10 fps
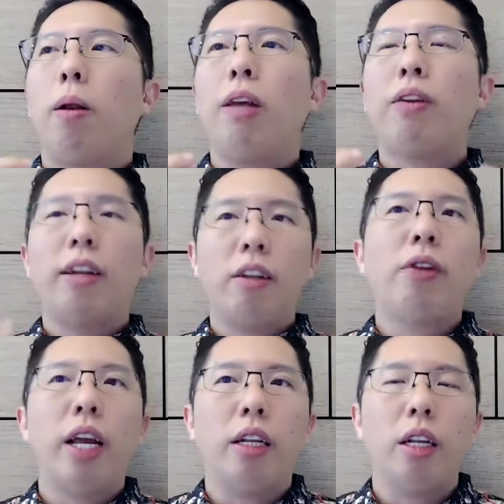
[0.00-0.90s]
let's
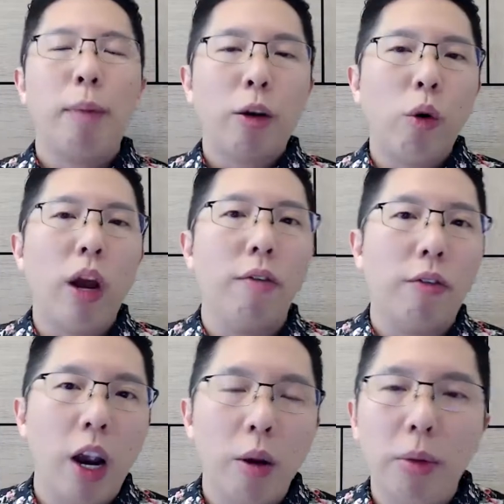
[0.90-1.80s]
understand the macro
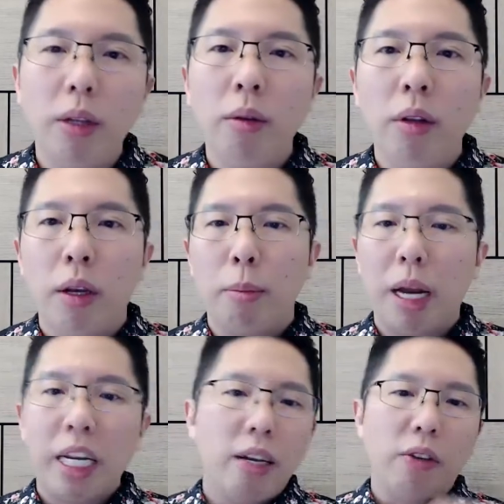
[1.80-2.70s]
environment
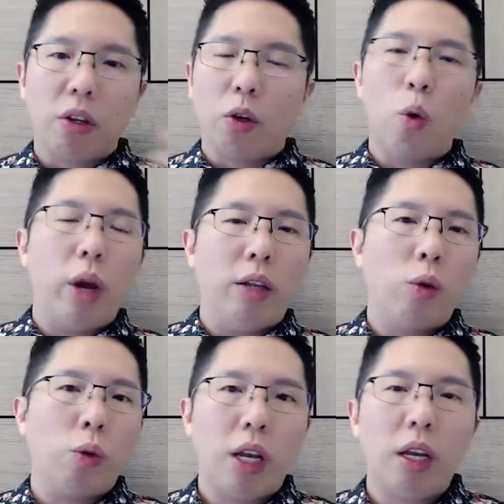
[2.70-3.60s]
many years ago
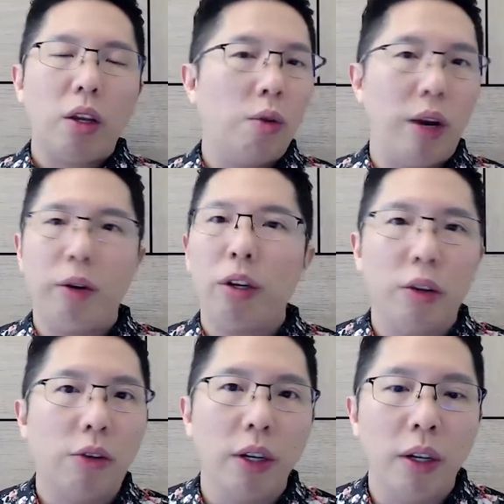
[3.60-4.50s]
and today is very
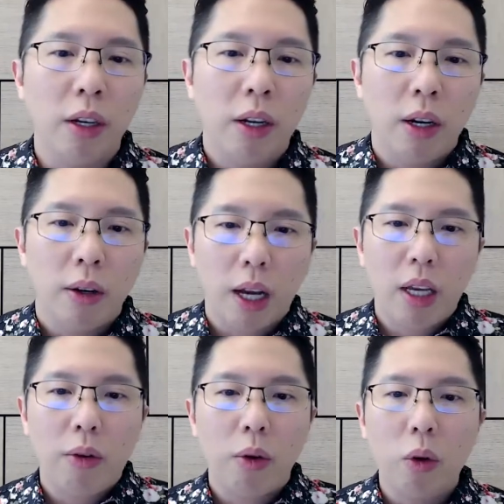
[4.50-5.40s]
different,
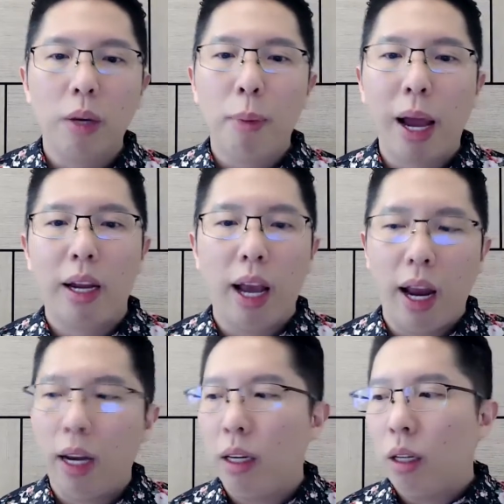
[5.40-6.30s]
right? If you look back
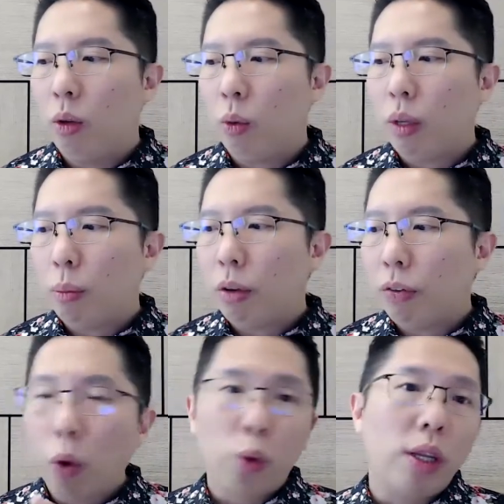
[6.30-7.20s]
at
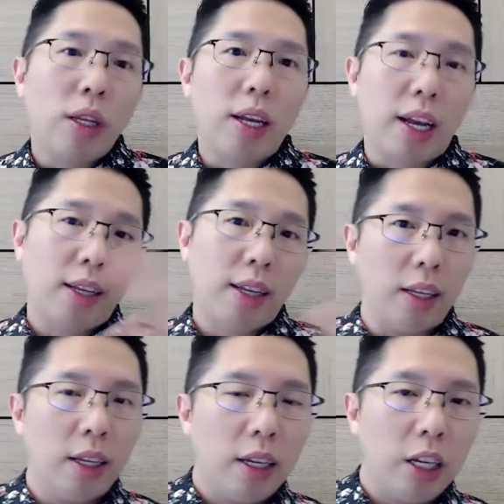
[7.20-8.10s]
before
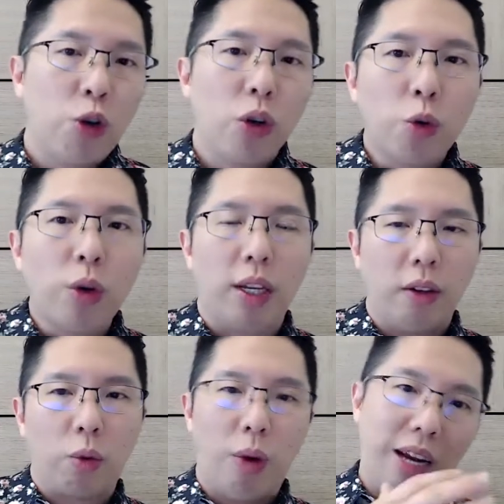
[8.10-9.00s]
2018, interest rate
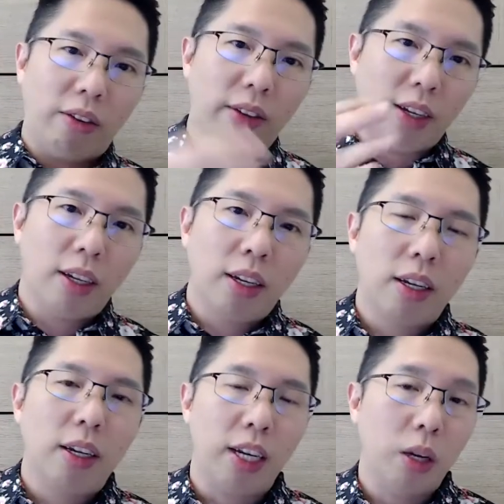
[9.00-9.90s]
is rising
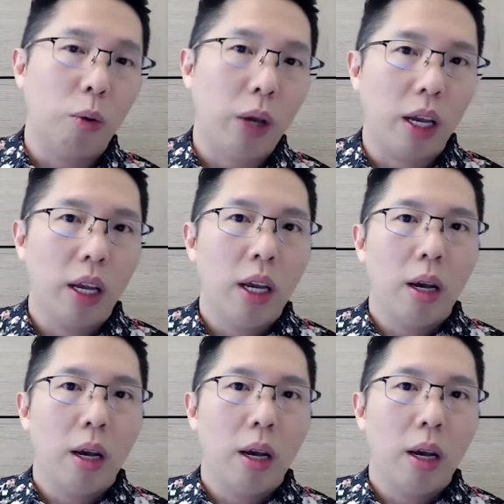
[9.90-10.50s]
in a way,